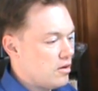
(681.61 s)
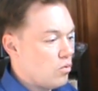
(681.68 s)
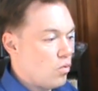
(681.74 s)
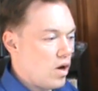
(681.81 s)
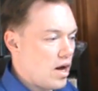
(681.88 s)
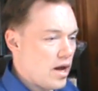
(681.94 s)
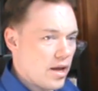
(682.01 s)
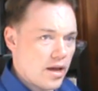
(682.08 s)

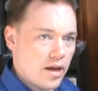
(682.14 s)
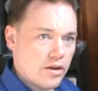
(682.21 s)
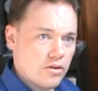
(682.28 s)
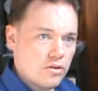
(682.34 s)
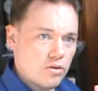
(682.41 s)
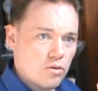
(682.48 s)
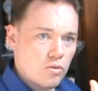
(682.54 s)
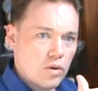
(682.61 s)
"Why I
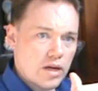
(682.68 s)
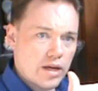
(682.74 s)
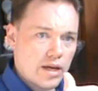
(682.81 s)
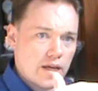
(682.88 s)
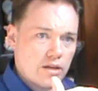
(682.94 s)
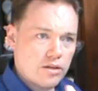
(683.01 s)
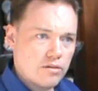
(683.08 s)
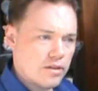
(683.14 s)
do what
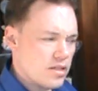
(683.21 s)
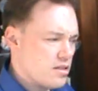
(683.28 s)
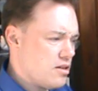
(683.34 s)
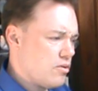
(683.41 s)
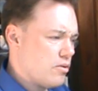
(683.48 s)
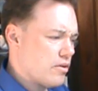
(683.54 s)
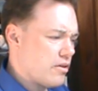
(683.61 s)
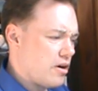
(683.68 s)
I do." Listen
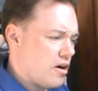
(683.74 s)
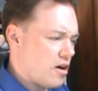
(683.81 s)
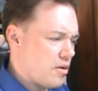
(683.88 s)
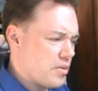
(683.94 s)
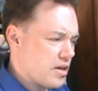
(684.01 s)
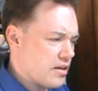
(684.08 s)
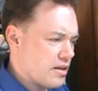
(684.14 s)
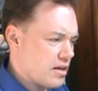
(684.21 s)
to the
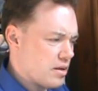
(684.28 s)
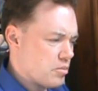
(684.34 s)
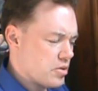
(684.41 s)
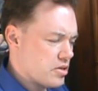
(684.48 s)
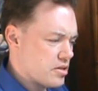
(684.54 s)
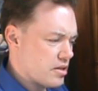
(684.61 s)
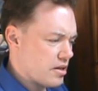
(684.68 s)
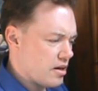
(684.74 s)
harmony that he
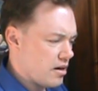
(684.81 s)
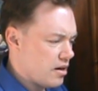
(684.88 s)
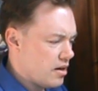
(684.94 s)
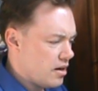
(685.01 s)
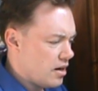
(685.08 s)
puts in there.